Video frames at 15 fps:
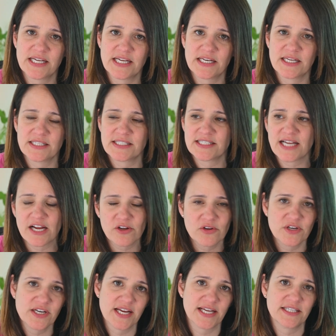and it's not
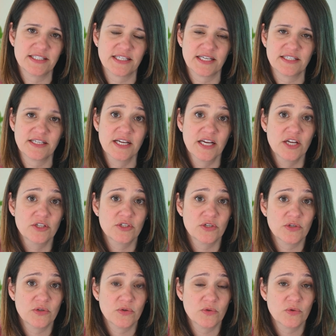connected
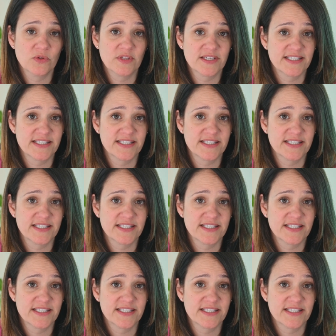to the